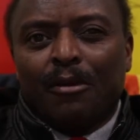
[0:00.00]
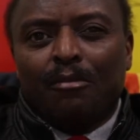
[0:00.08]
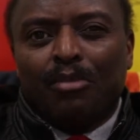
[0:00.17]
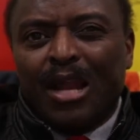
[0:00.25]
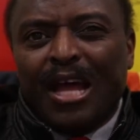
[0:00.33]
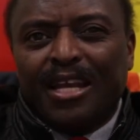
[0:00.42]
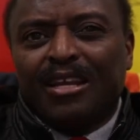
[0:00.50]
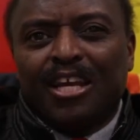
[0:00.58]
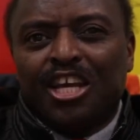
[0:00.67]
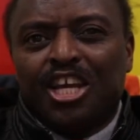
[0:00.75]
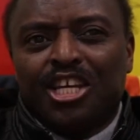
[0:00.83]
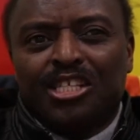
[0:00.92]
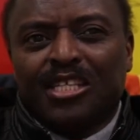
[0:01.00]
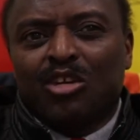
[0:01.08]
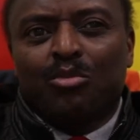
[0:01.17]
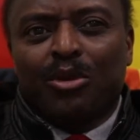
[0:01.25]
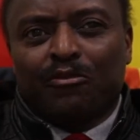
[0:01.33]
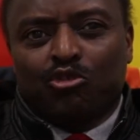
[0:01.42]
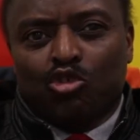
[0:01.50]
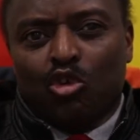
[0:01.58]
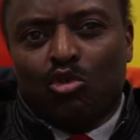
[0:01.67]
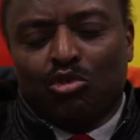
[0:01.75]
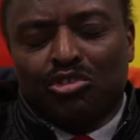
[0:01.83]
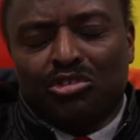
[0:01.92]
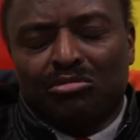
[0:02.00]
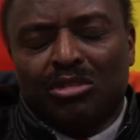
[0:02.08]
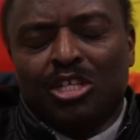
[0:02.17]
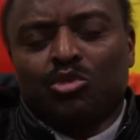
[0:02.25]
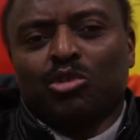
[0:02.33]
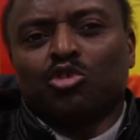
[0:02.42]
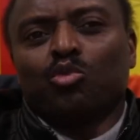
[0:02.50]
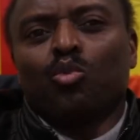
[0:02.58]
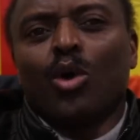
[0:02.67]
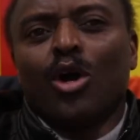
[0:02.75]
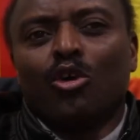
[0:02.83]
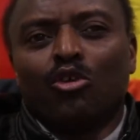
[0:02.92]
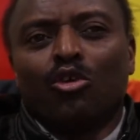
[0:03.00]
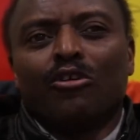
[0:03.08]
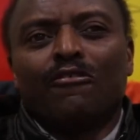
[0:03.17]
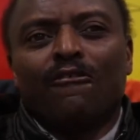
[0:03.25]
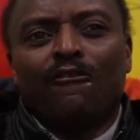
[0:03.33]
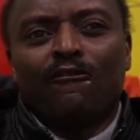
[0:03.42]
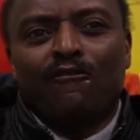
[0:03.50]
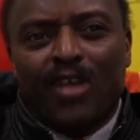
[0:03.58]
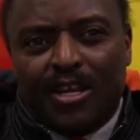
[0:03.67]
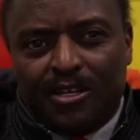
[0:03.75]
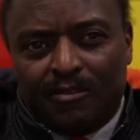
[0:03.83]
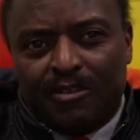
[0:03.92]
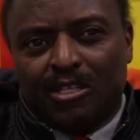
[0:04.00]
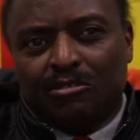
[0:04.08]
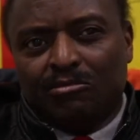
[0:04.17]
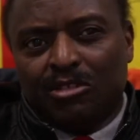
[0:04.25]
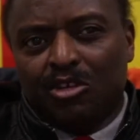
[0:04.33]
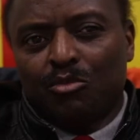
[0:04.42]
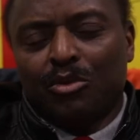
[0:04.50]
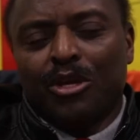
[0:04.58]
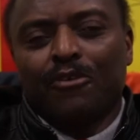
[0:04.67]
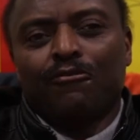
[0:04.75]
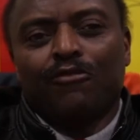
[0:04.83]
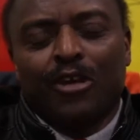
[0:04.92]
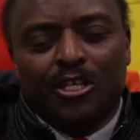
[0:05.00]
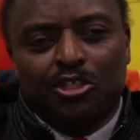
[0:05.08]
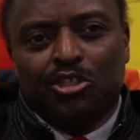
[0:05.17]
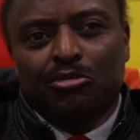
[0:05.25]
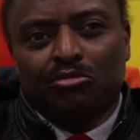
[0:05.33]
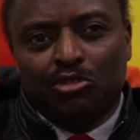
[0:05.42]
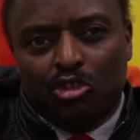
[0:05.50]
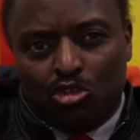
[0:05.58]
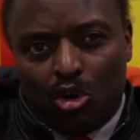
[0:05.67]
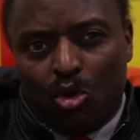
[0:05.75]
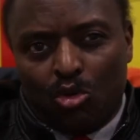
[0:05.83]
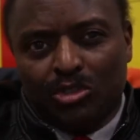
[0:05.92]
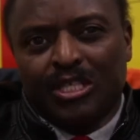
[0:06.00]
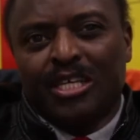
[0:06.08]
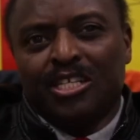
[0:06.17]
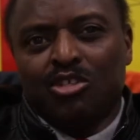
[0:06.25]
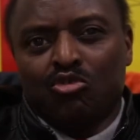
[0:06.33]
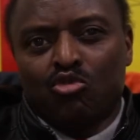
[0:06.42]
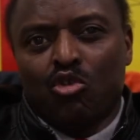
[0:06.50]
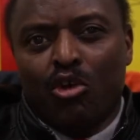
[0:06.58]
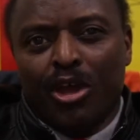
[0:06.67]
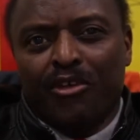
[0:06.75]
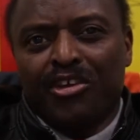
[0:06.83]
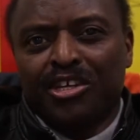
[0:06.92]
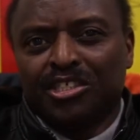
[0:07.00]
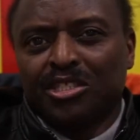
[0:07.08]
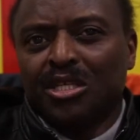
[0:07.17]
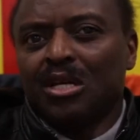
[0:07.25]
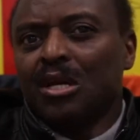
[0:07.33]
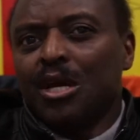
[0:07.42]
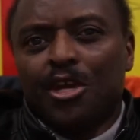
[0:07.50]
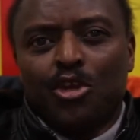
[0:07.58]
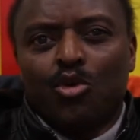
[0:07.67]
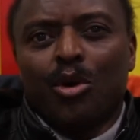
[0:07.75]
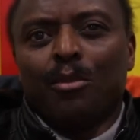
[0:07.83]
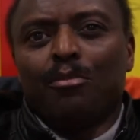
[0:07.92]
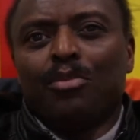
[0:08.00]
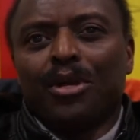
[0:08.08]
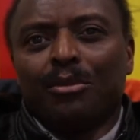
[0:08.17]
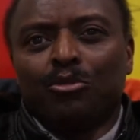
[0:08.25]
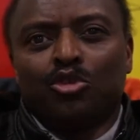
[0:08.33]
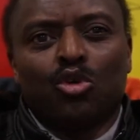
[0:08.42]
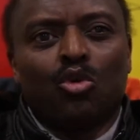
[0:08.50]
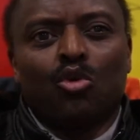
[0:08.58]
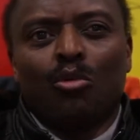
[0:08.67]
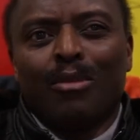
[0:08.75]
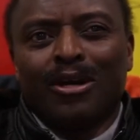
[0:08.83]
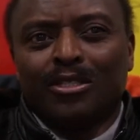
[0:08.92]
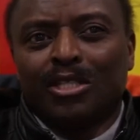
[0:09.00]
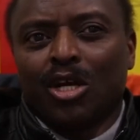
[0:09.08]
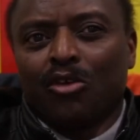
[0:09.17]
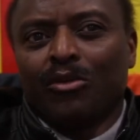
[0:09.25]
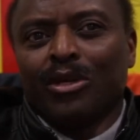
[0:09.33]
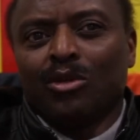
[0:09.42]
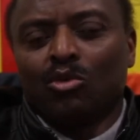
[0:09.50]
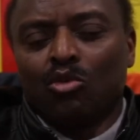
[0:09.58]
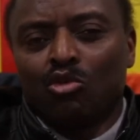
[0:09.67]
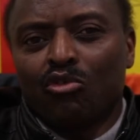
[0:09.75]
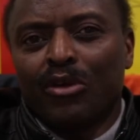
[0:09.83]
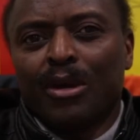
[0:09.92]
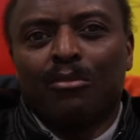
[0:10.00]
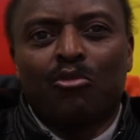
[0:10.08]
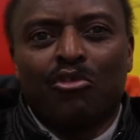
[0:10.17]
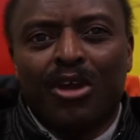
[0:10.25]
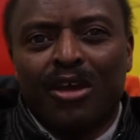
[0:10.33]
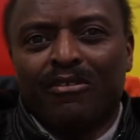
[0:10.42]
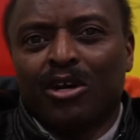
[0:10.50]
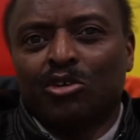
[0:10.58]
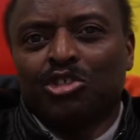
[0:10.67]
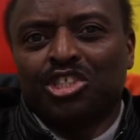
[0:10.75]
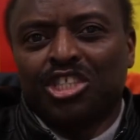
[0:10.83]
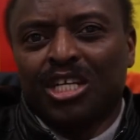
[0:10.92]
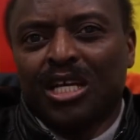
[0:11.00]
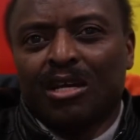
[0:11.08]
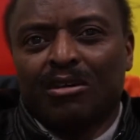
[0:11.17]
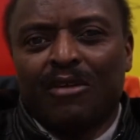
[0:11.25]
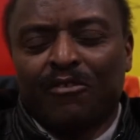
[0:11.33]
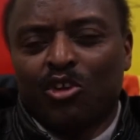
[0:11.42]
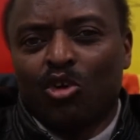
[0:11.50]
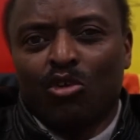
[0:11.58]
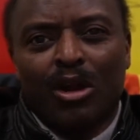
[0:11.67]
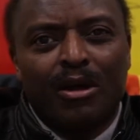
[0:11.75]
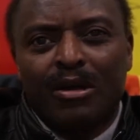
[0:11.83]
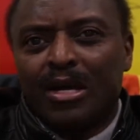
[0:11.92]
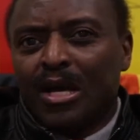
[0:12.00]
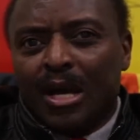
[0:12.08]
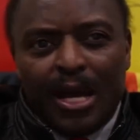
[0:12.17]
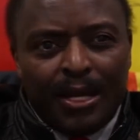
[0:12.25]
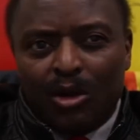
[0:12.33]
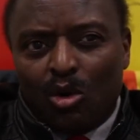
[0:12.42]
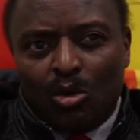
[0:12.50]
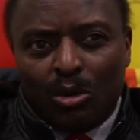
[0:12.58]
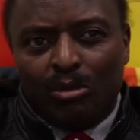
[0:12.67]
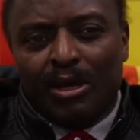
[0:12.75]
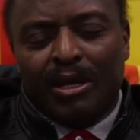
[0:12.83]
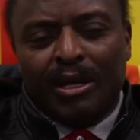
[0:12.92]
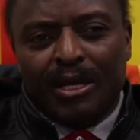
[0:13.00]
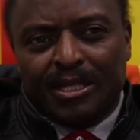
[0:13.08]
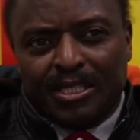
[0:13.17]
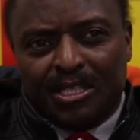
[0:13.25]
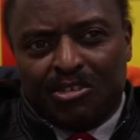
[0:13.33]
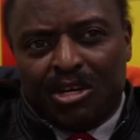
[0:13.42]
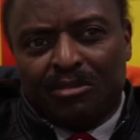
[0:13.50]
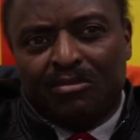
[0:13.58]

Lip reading: plan in ZANU-PF strongholds. It was a well-known fact that ZANU-PF has strongholds, and in rural areas, UMP, Mutoko, Mandarin, Guruwe, Mureva, Rushinga, Rafingora, and etc.